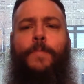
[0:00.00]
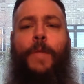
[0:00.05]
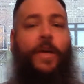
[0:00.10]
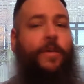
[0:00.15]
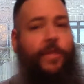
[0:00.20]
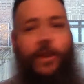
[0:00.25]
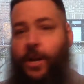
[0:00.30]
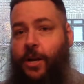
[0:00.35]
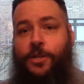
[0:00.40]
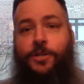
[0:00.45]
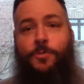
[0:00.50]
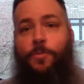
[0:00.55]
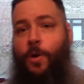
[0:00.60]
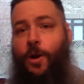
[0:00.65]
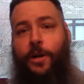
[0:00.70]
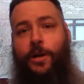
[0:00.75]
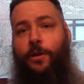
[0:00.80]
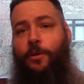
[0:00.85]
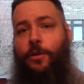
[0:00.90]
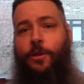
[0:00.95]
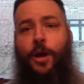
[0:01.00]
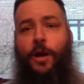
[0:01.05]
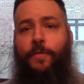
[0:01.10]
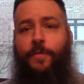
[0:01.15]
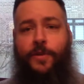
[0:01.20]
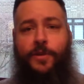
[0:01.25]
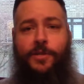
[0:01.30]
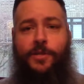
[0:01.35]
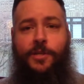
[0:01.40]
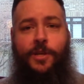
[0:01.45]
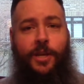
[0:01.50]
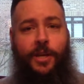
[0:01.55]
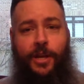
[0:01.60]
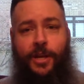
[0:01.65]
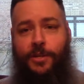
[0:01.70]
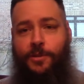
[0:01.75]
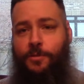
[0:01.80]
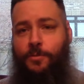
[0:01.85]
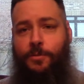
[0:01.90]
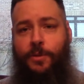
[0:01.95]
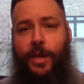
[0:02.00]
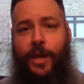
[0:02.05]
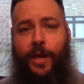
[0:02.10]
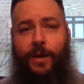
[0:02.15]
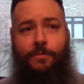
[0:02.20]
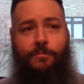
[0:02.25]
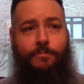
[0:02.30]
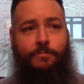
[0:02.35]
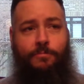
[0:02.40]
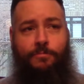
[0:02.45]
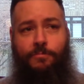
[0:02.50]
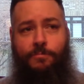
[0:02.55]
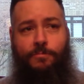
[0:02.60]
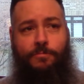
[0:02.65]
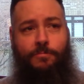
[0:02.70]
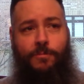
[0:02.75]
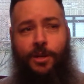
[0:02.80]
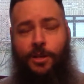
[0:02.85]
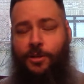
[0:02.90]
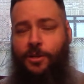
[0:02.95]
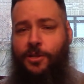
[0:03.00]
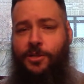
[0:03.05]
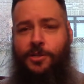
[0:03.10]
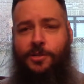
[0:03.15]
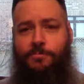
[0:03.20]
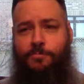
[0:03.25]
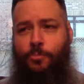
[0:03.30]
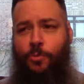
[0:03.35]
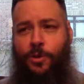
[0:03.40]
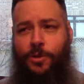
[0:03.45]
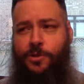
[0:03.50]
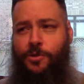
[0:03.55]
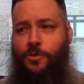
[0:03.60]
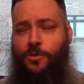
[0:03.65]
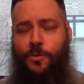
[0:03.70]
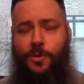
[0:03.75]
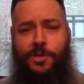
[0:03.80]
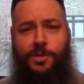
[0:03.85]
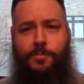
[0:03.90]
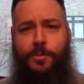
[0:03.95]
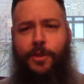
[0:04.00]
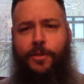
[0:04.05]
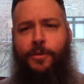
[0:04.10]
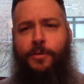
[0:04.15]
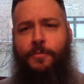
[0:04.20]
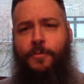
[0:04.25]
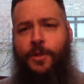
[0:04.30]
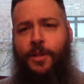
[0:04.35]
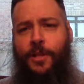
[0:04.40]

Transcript: and then I just walk out of the office, and I do that at least once or twice a month.